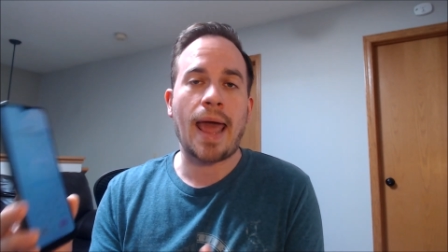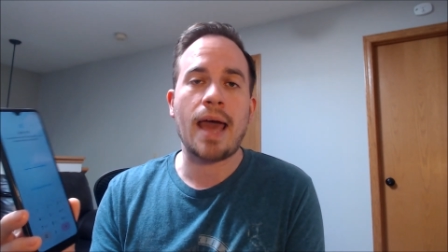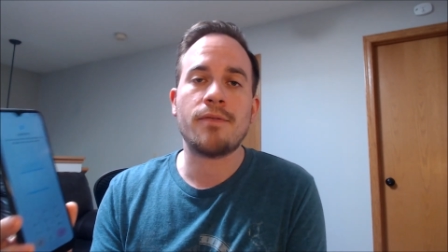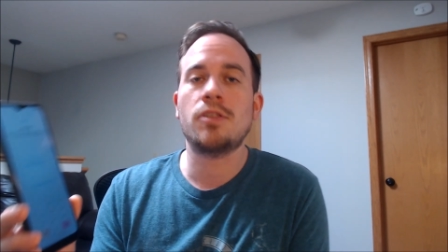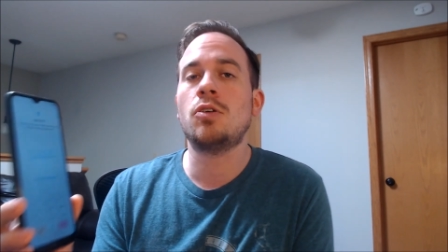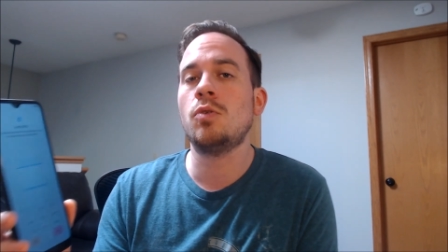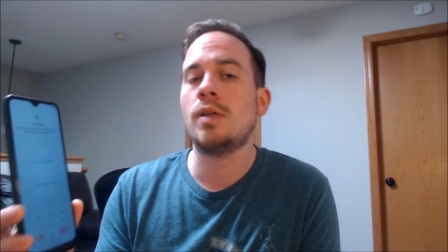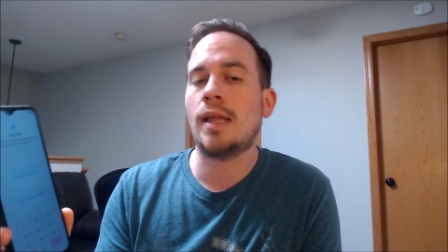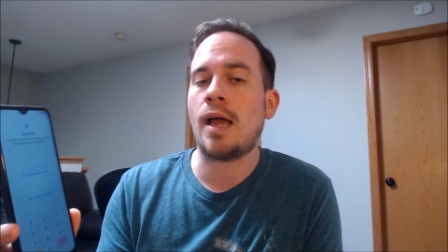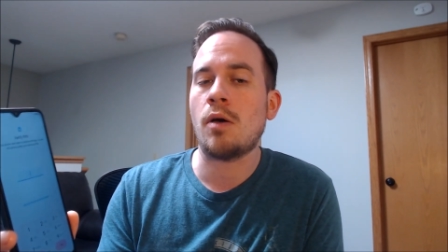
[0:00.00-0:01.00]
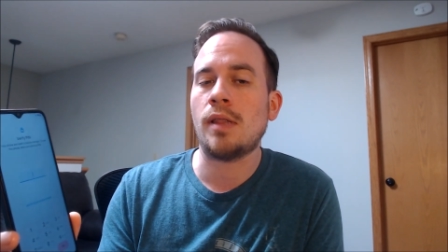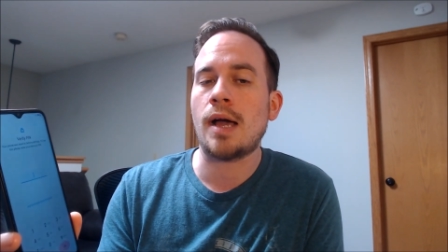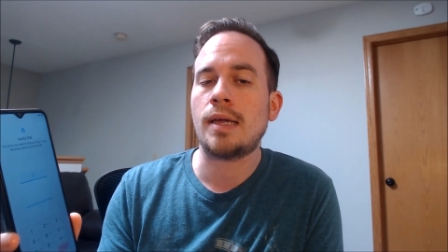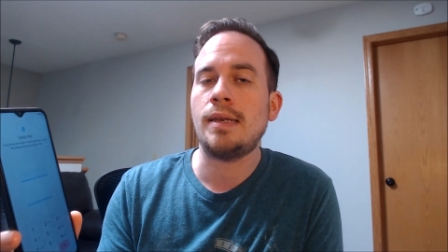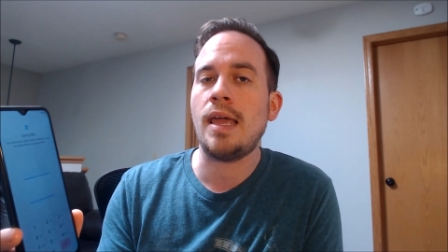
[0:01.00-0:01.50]
have the Google account
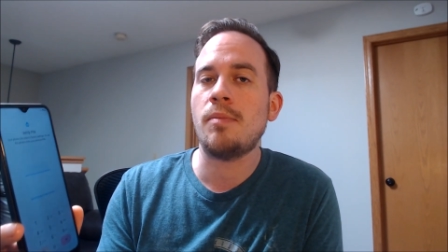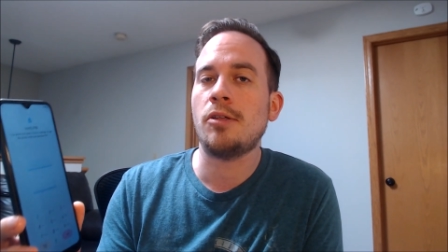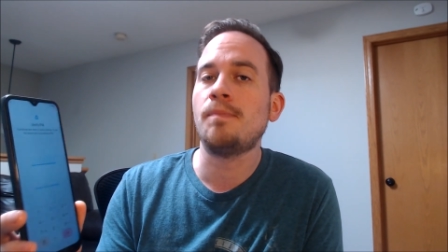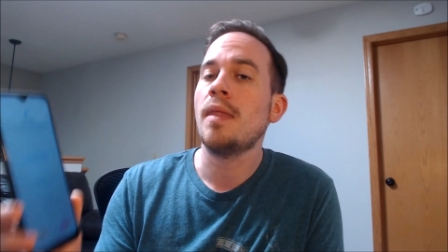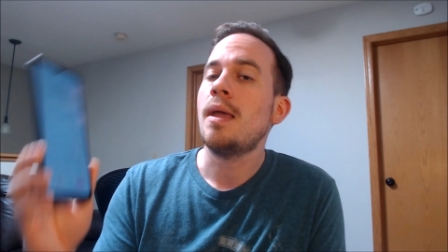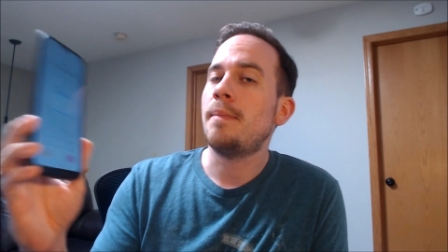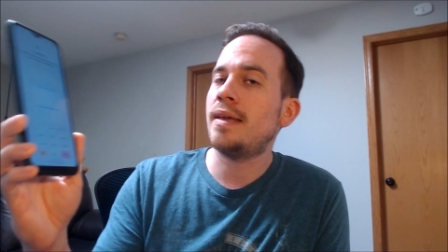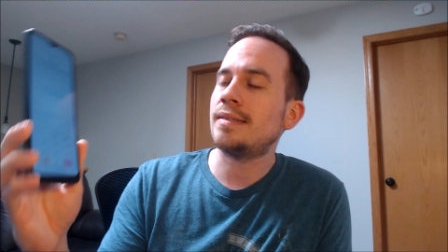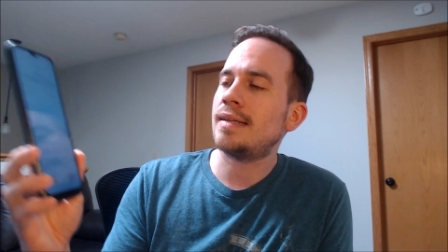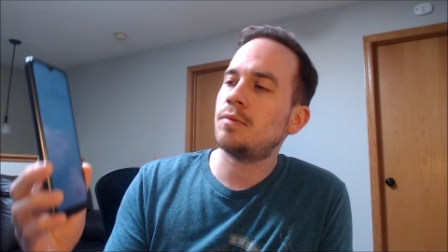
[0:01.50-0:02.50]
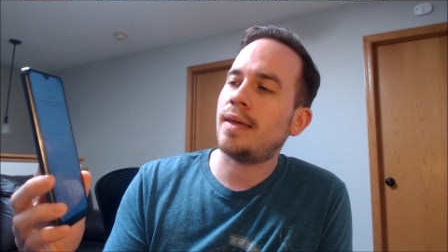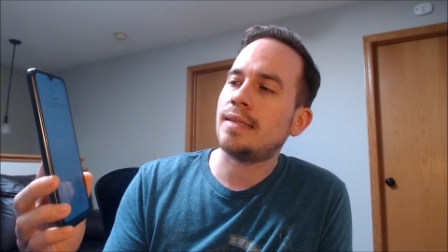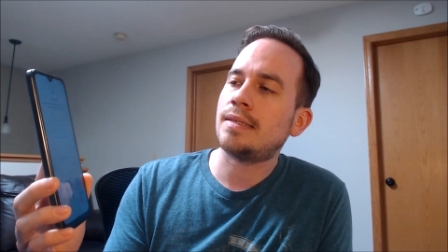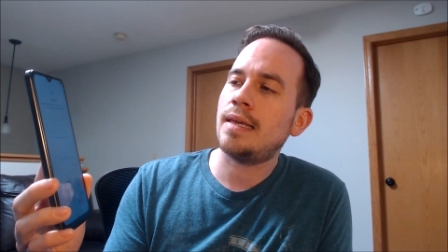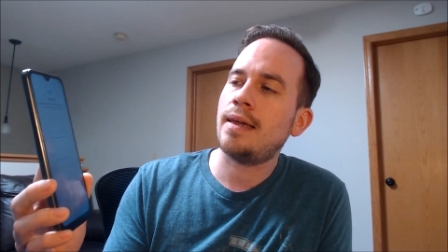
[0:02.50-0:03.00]
lock enabled because as we
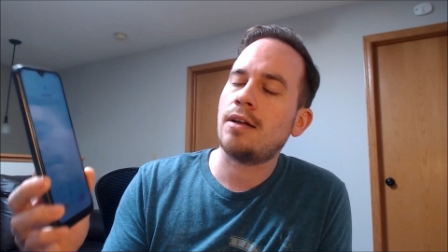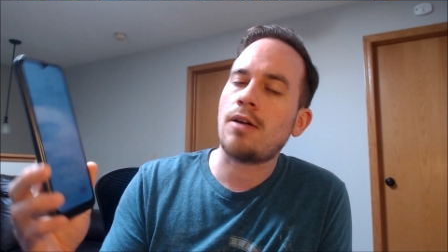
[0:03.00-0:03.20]
can see here,